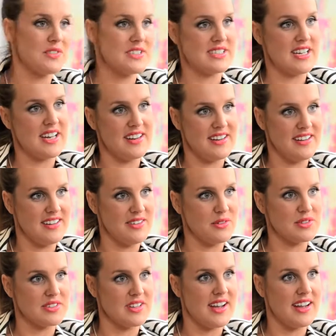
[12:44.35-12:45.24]
of a sudden
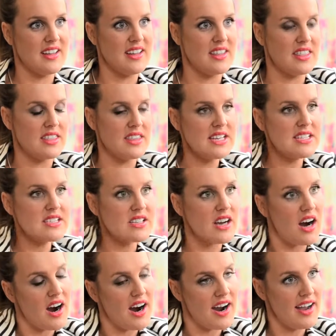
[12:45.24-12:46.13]
it was like, this
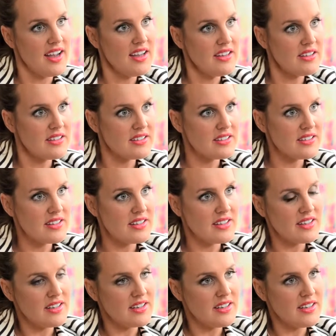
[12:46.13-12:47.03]
guy.
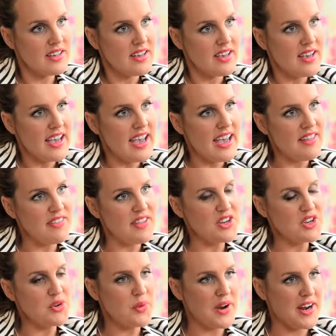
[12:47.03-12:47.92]
And
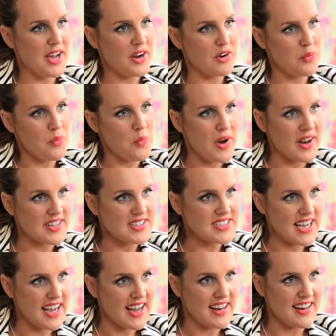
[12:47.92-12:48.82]
then you went out on one
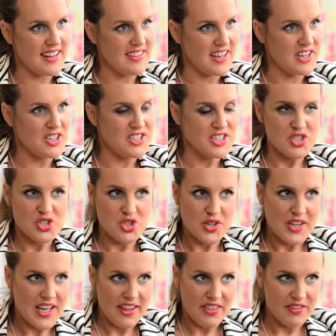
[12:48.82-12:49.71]
date and then you didn't
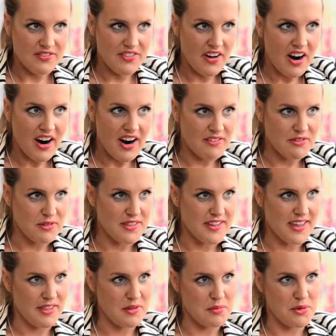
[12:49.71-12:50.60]
do the other 5 with
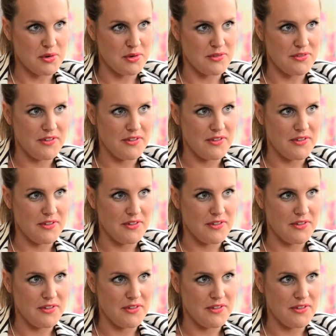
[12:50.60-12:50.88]
the other 4 or